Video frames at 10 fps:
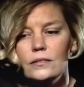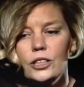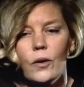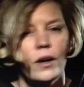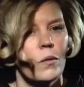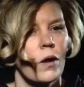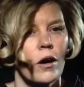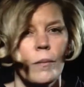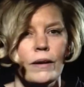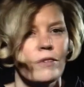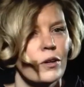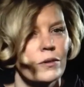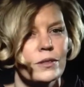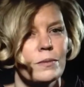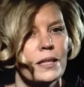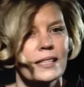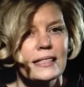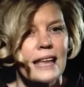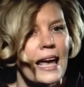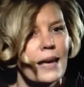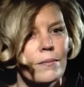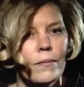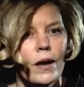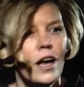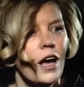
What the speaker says: I don't want all my photos to be the same.